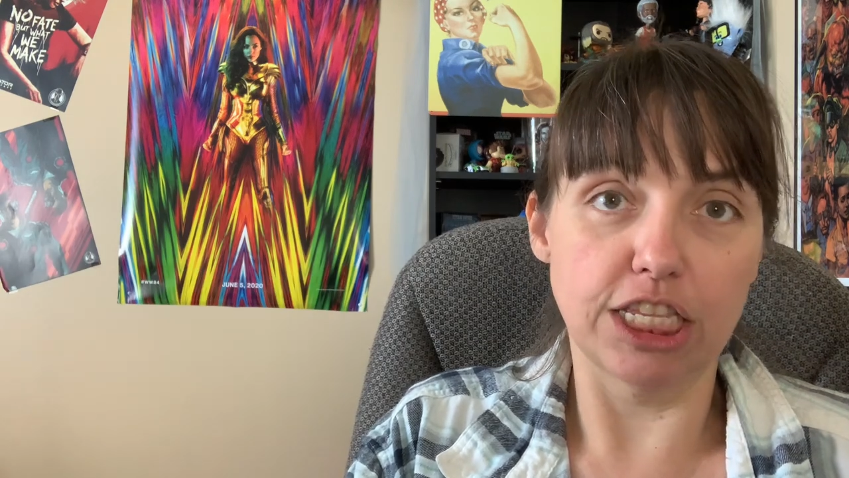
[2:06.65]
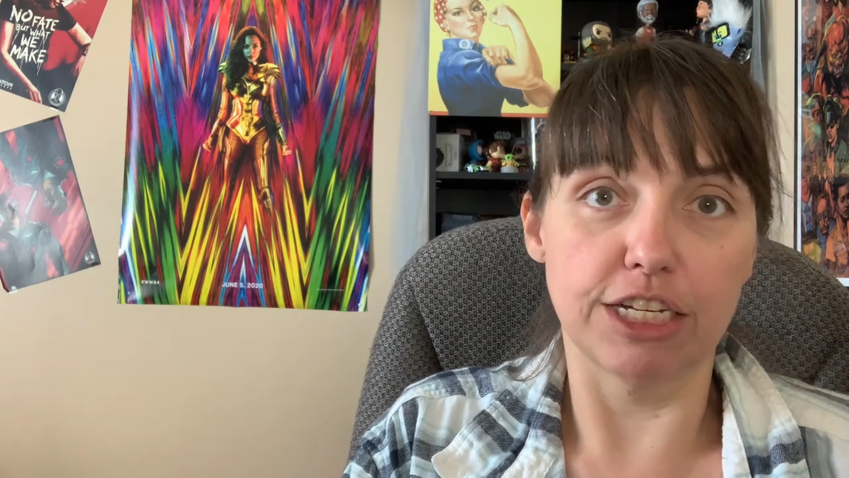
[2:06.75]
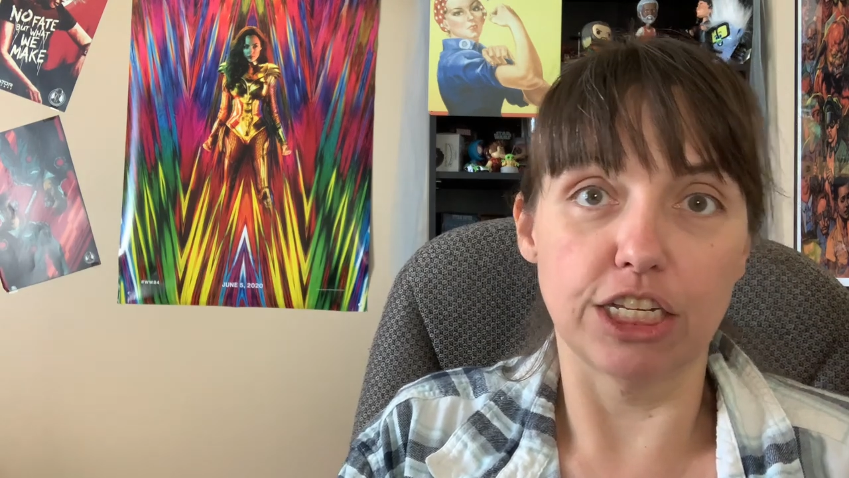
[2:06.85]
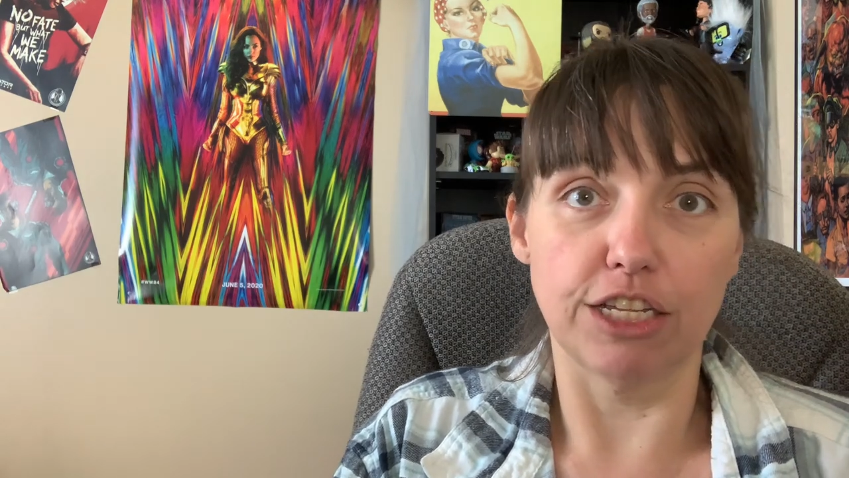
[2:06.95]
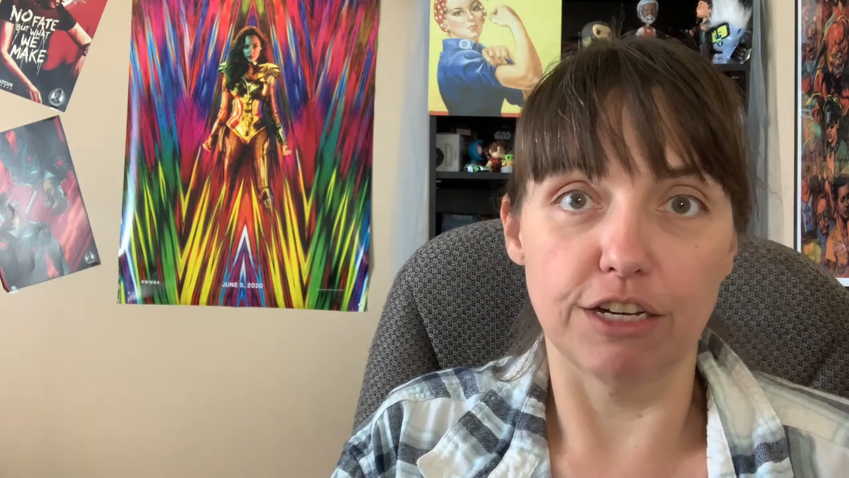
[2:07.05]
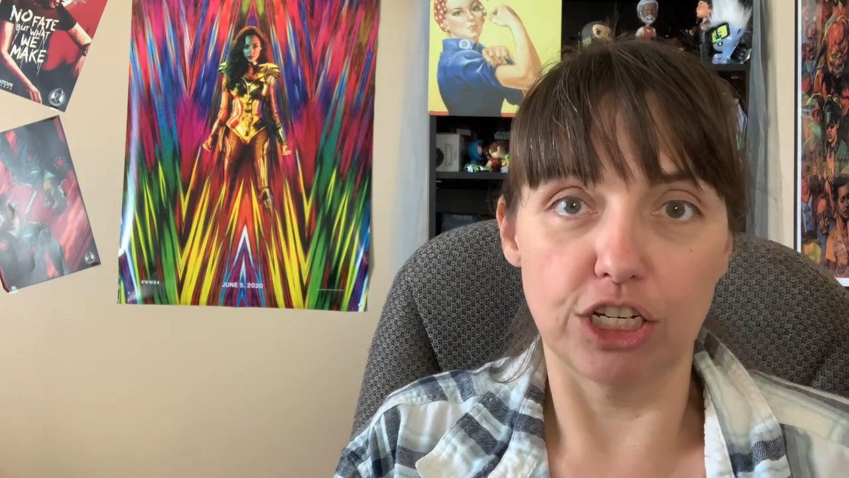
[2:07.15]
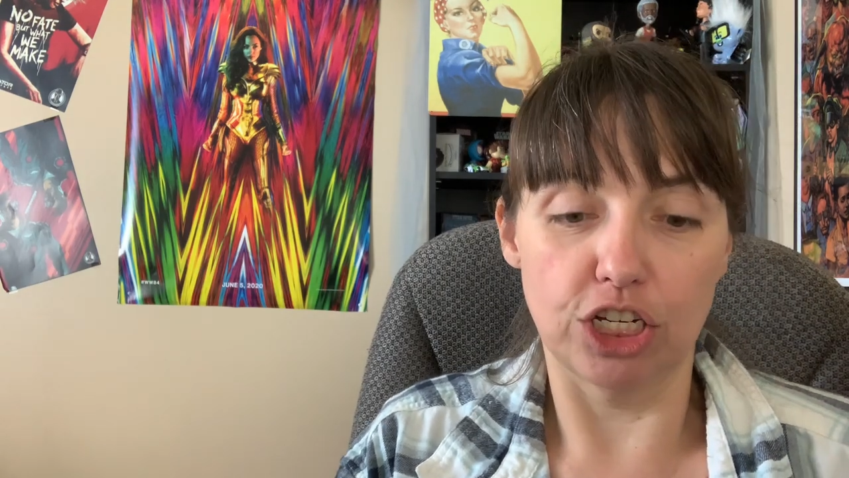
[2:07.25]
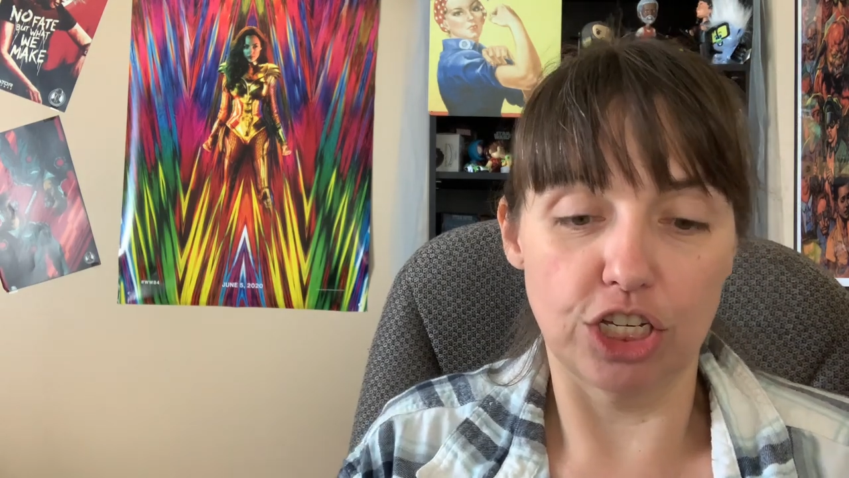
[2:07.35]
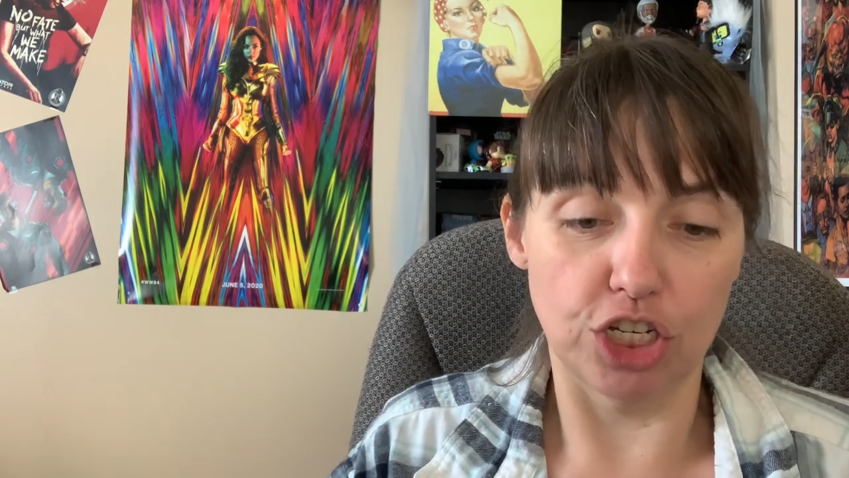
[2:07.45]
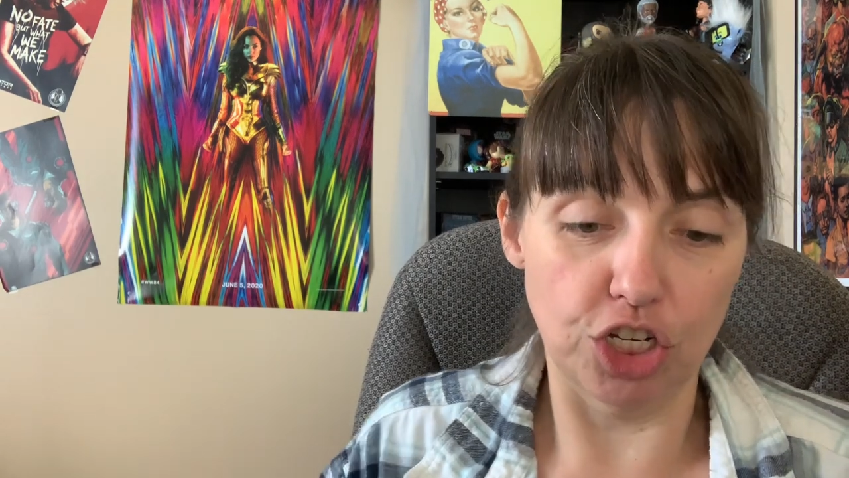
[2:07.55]
the
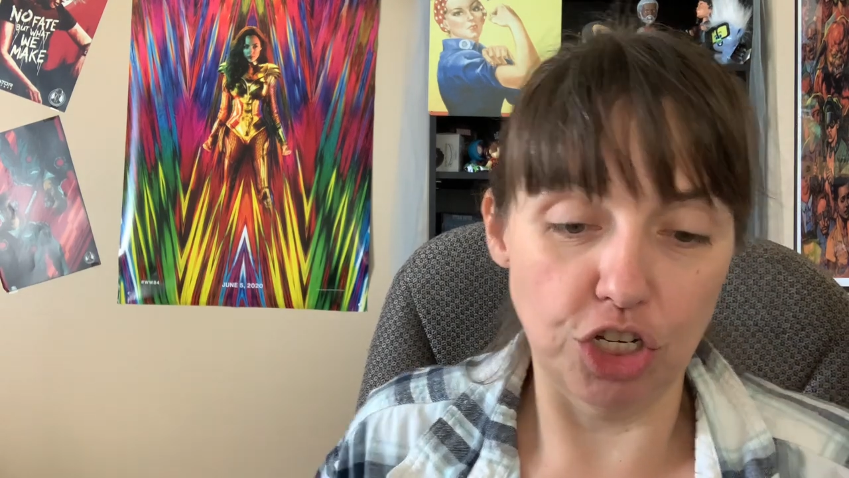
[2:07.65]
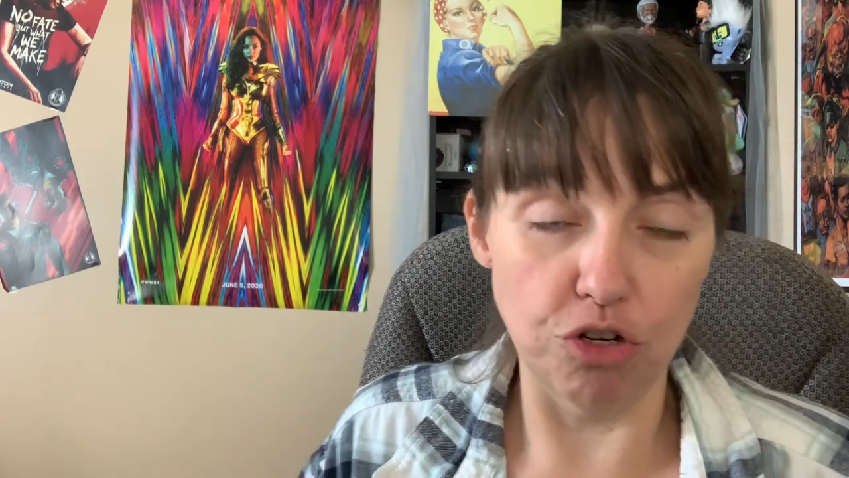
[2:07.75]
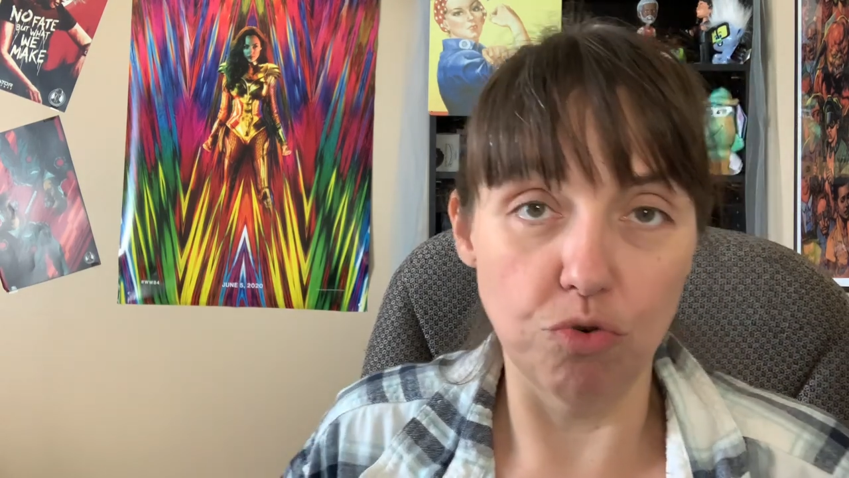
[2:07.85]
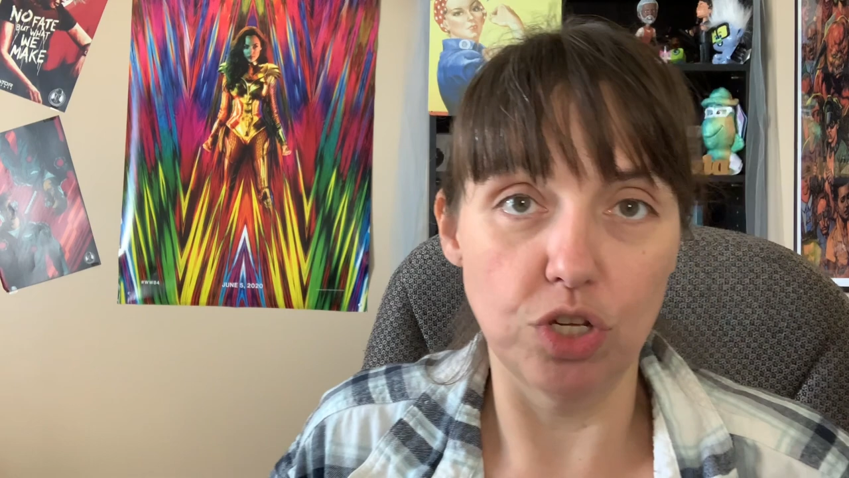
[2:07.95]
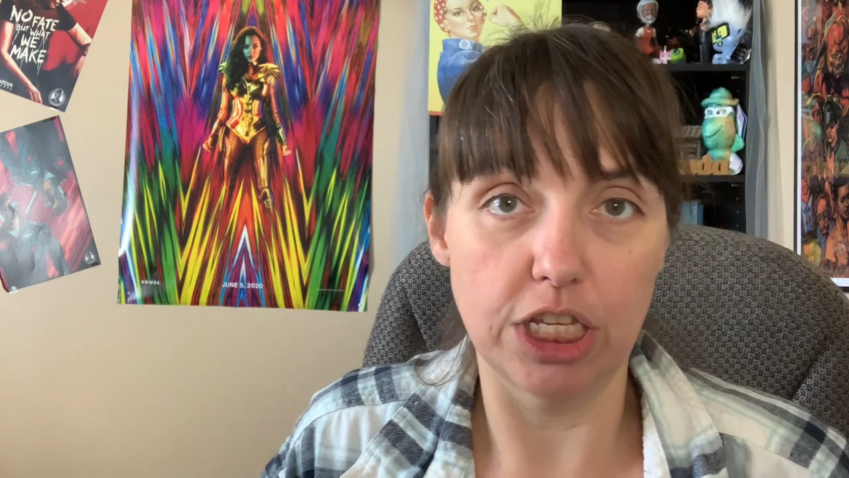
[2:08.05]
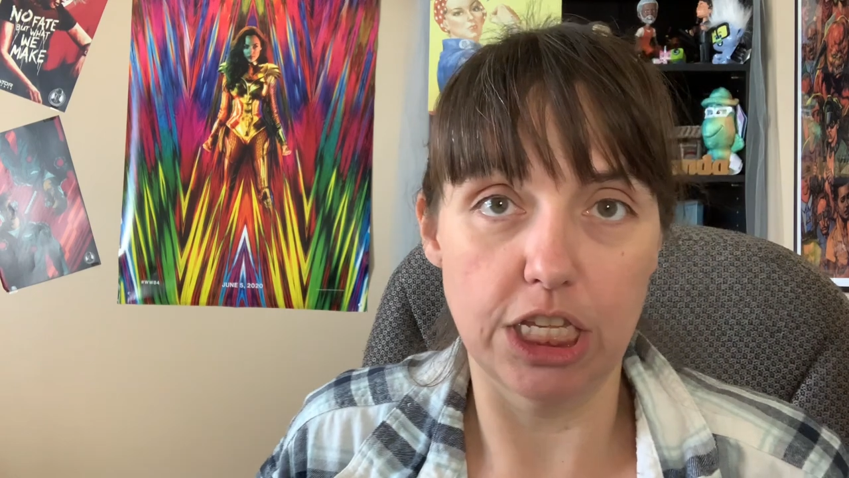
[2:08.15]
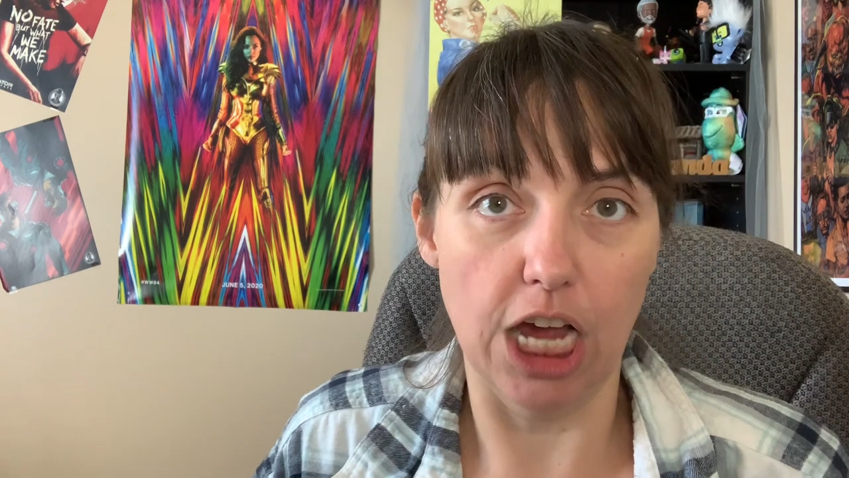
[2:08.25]
the the shoes,